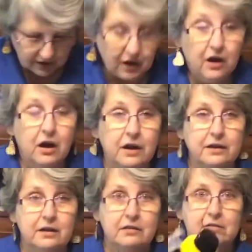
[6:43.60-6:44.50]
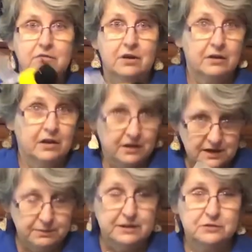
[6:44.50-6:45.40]
on
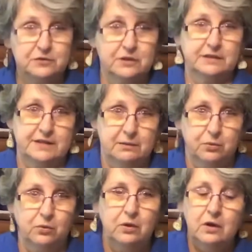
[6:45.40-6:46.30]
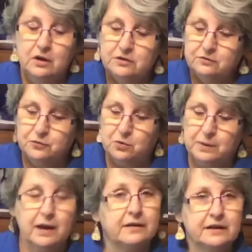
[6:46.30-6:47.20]
honeybees, for example, for
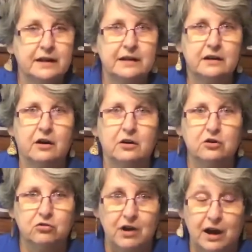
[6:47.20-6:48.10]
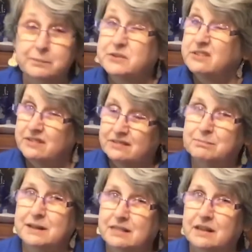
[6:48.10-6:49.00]
pollinating our crops,
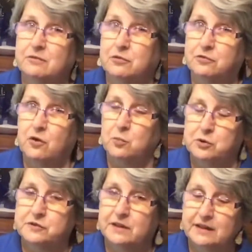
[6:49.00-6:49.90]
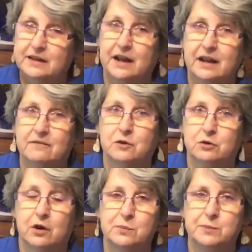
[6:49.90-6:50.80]
big thing for farmers, they've got to have their
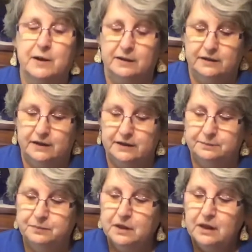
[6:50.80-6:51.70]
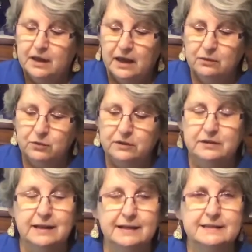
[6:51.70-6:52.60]
crops pollinated. And with
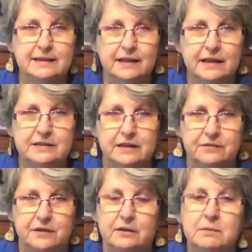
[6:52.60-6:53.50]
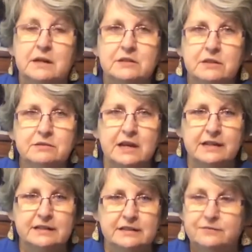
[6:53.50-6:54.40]
less and less of them, some
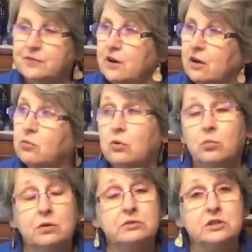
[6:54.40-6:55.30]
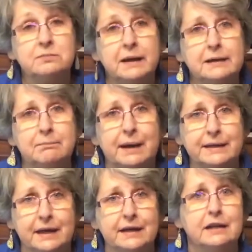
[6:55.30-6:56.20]
scientists have thought, well, we'll just make a
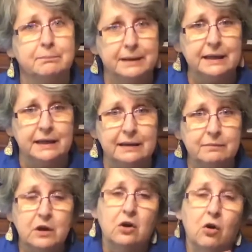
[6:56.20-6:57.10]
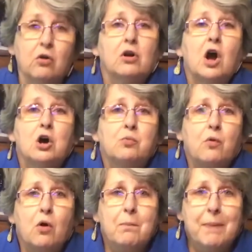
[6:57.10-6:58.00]
bionic bee or a
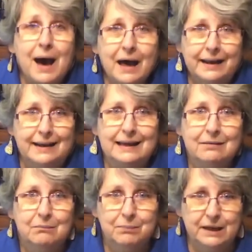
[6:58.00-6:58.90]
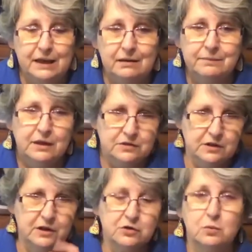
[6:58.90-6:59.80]
robotic bee. So
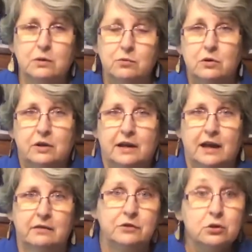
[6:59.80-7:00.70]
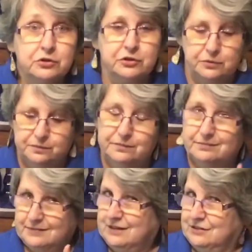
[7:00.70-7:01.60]
here's what we're going to have you do.
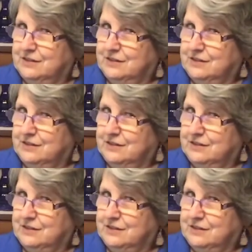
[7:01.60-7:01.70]
Here's